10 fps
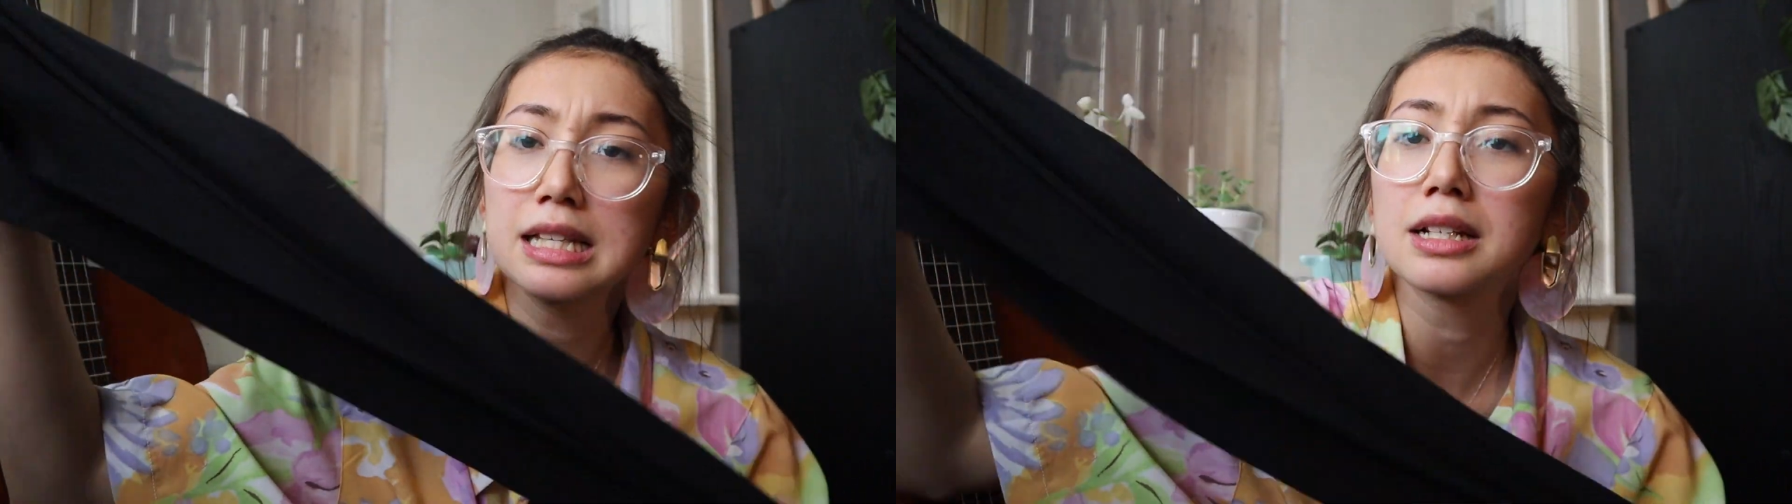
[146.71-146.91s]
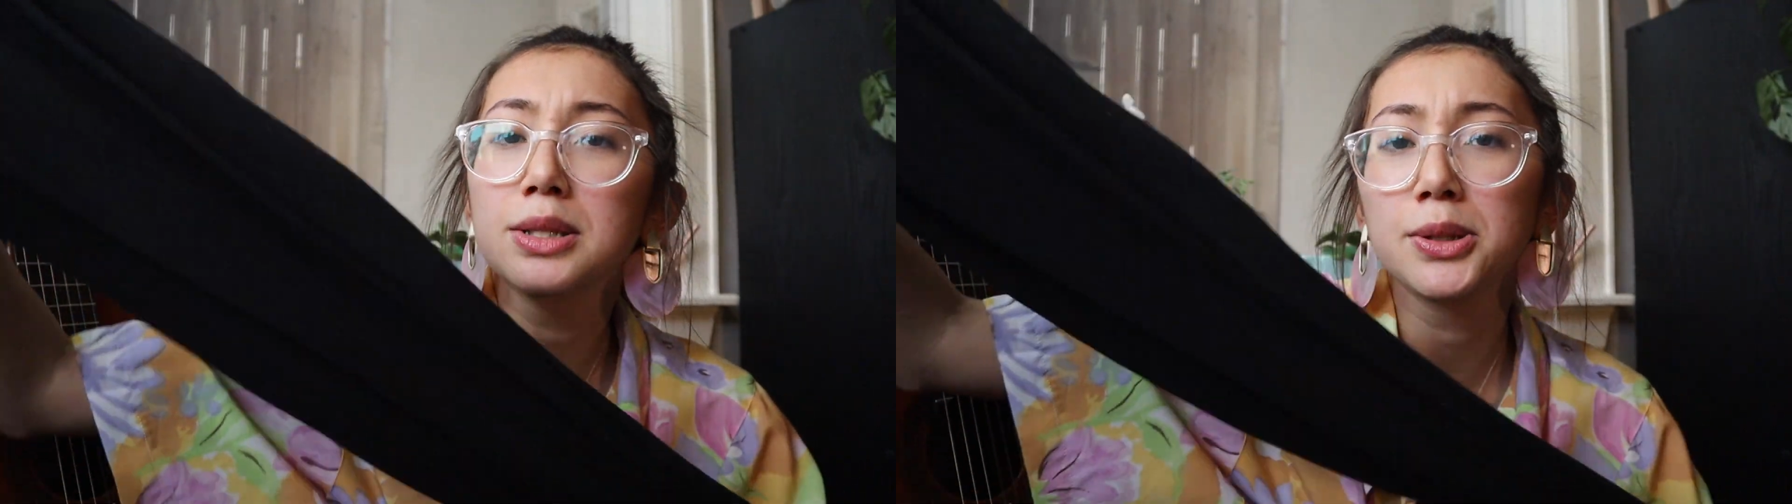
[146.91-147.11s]

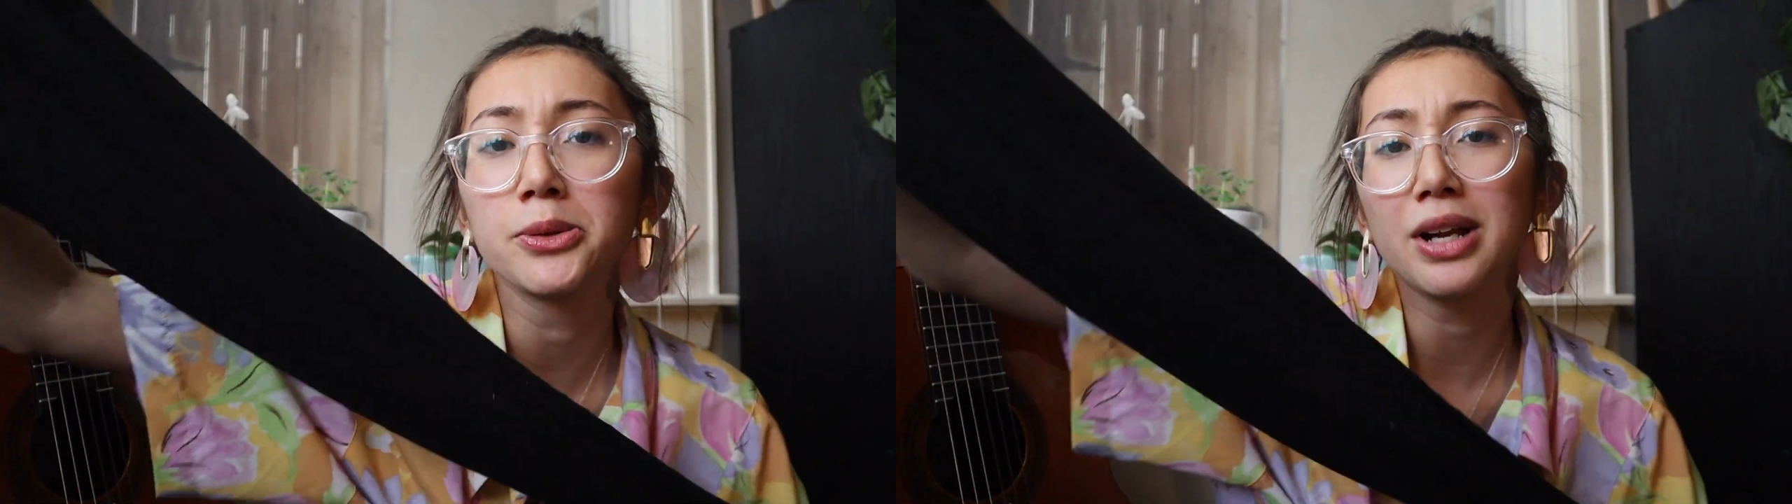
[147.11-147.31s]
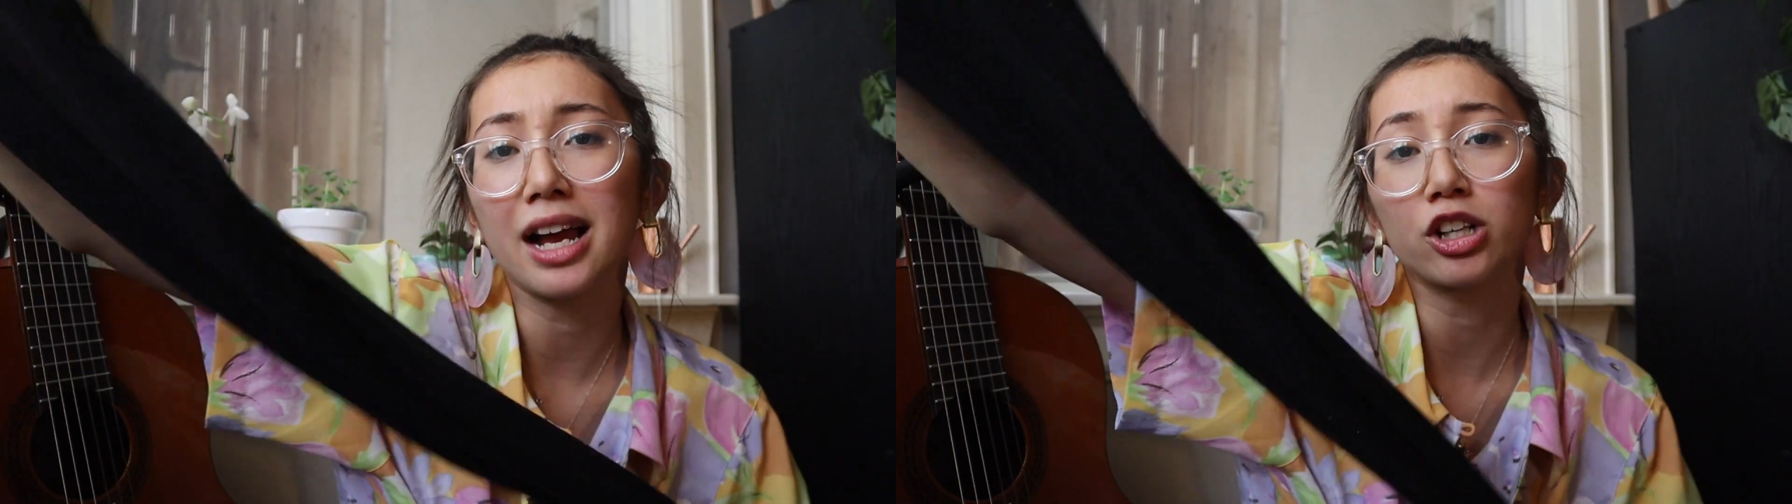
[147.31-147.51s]
that
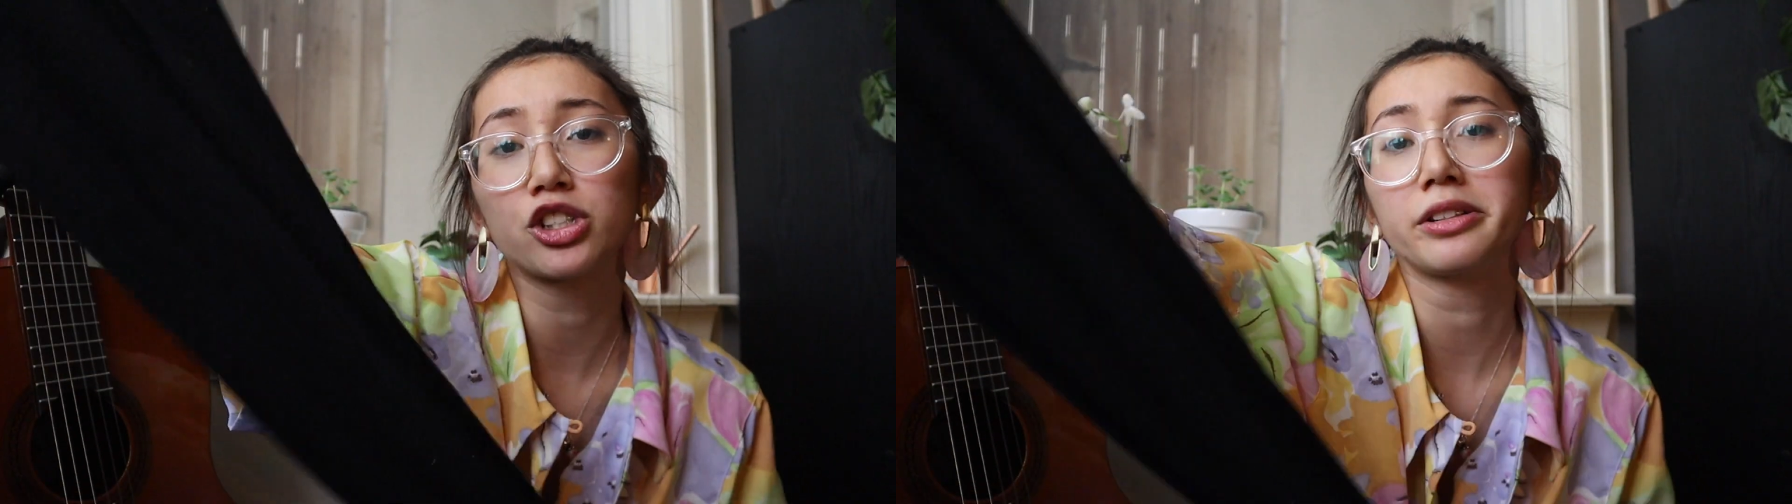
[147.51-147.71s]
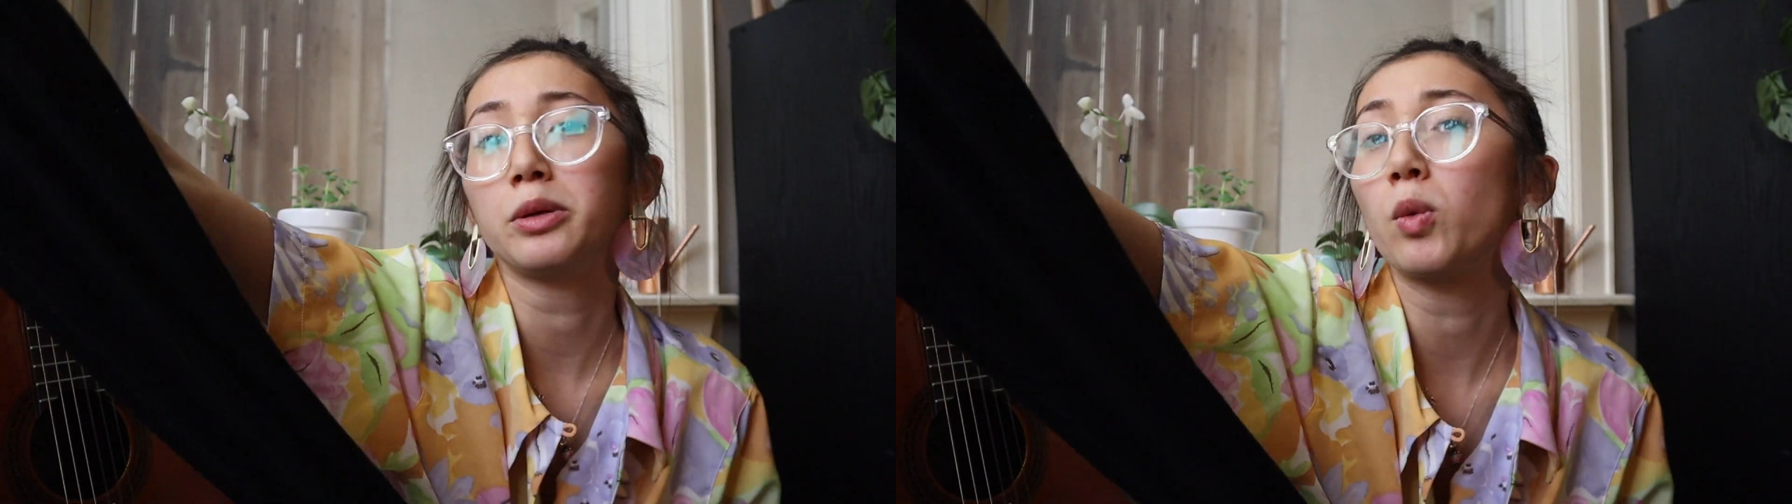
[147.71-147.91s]
don't
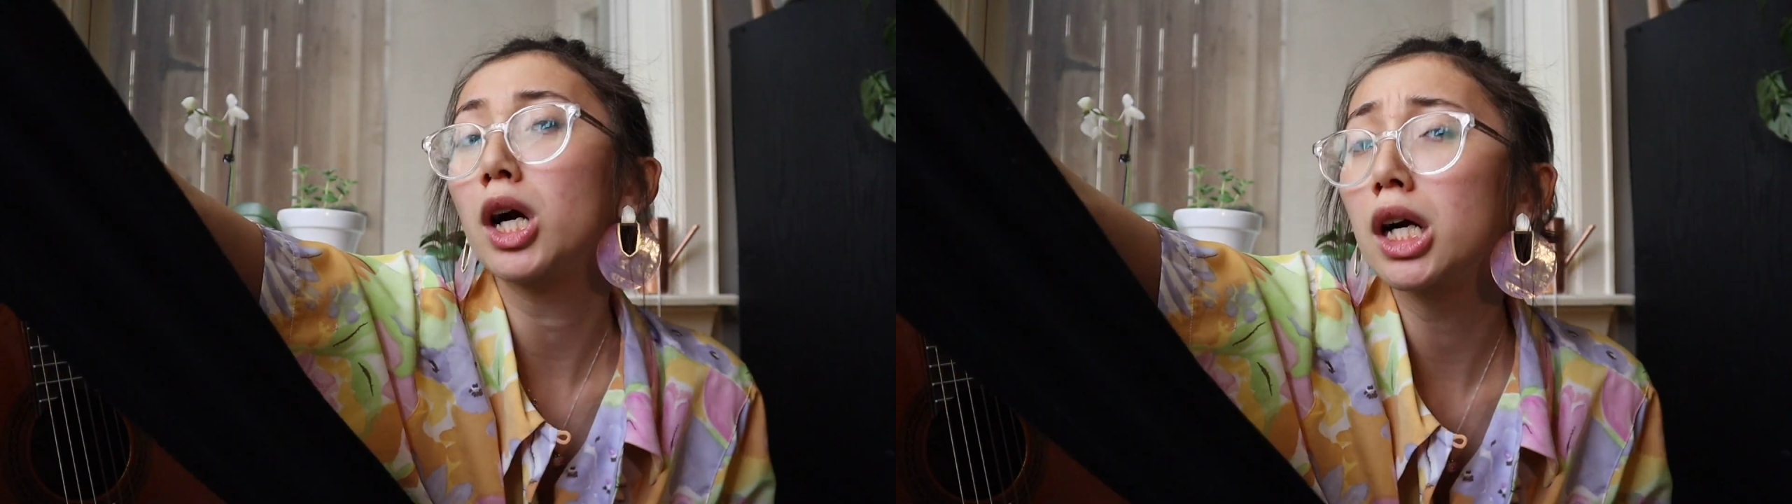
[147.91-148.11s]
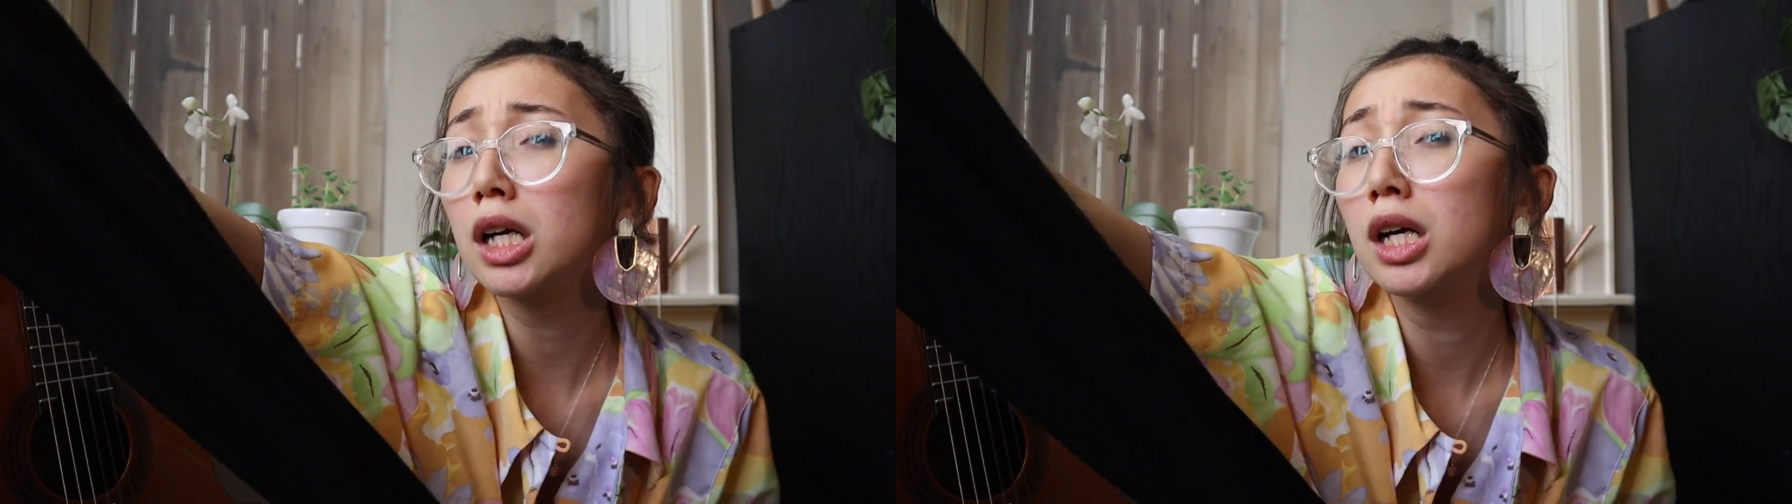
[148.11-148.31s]
actually
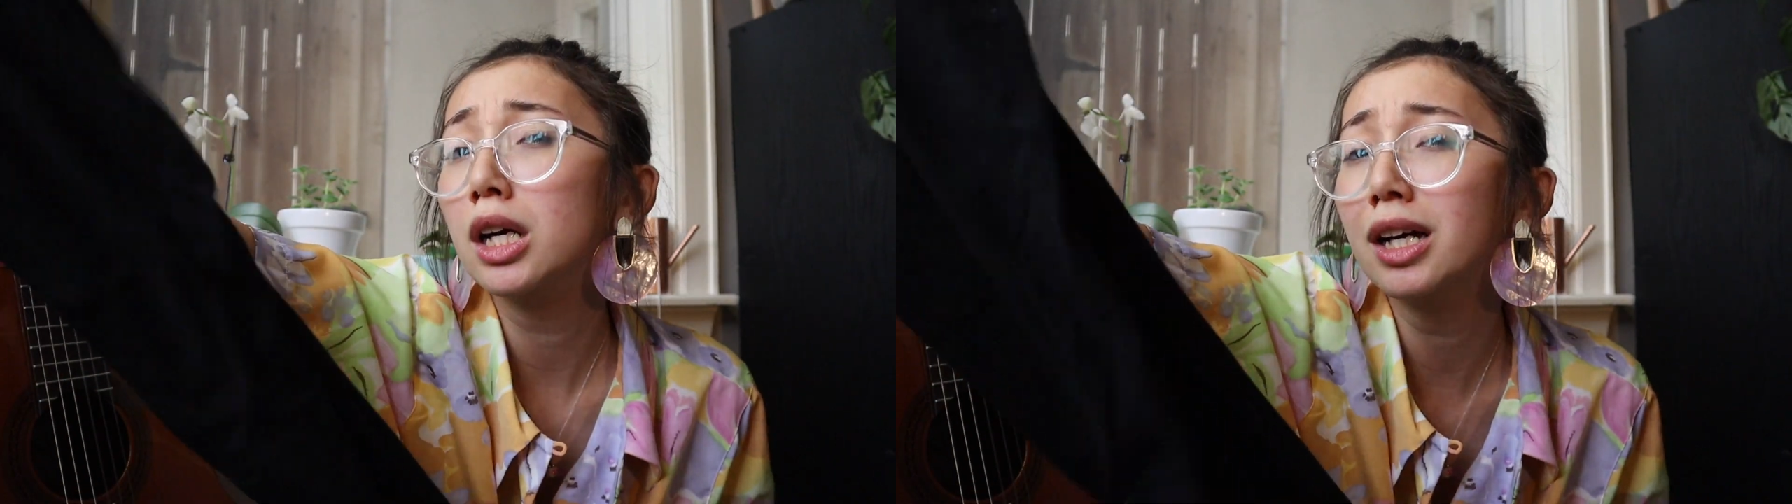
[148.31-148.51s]
work.